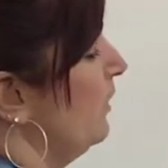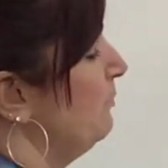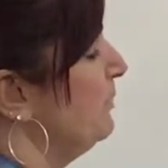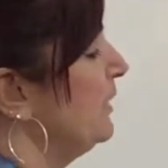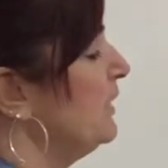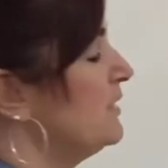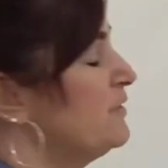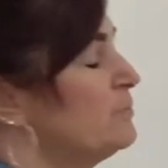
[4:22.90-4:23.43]

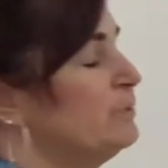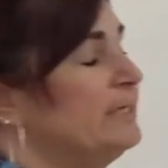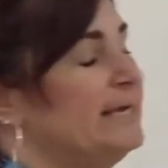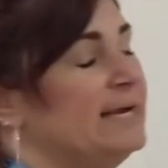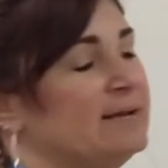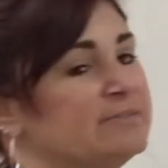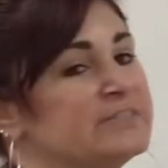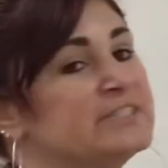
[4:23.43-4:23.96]
because we
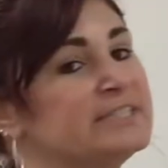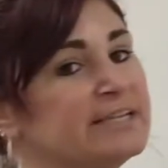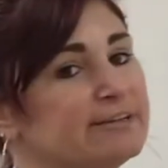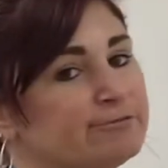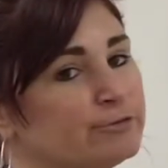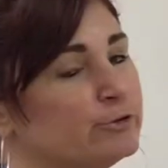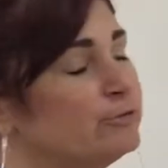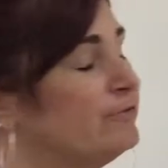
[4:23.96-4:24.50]
have
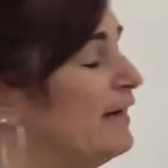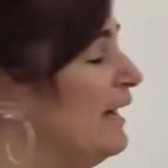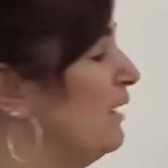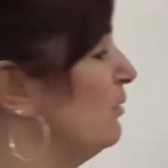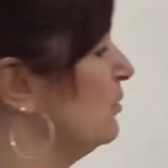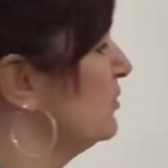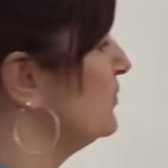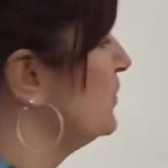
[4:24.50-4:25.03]
several
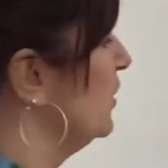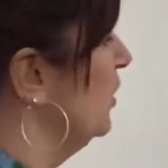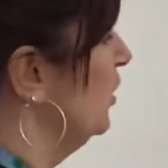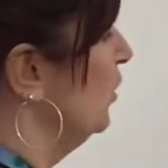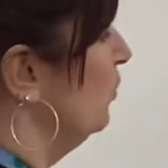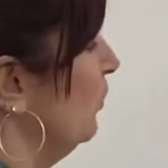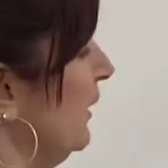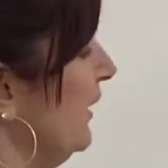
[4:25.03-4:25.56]
vowels.
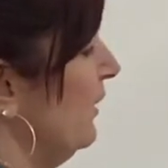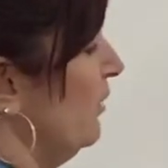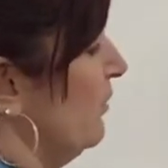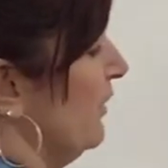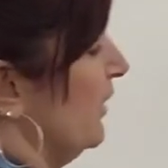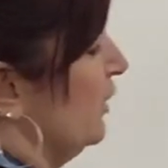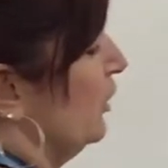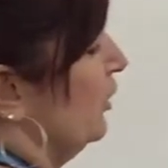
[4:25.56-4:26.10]
We know that